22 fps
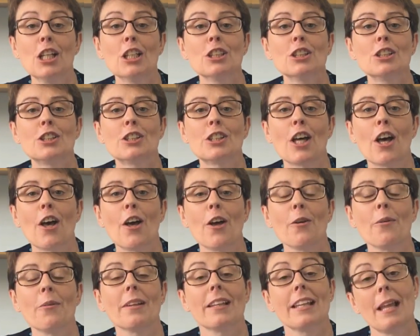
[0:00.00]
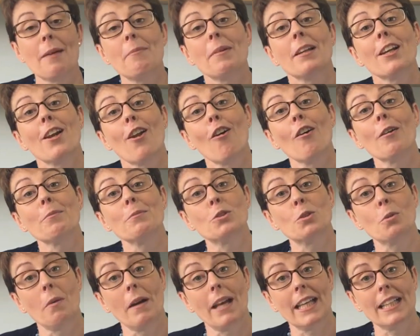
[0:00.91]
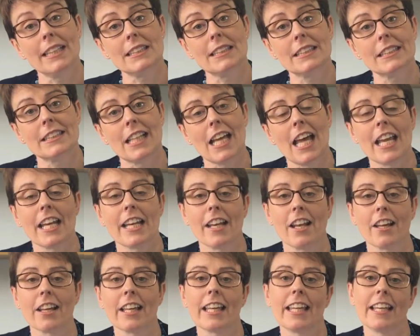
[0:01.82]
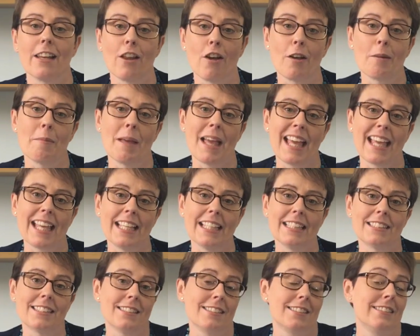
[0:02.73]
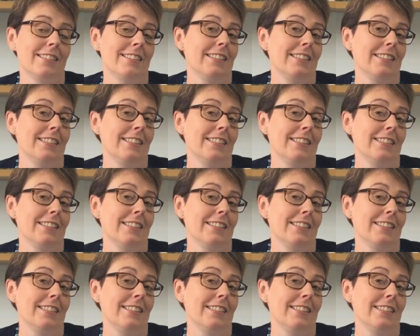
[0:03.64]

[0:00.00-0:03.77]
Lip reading: So Lemon Lime Twist and Lucky Limeade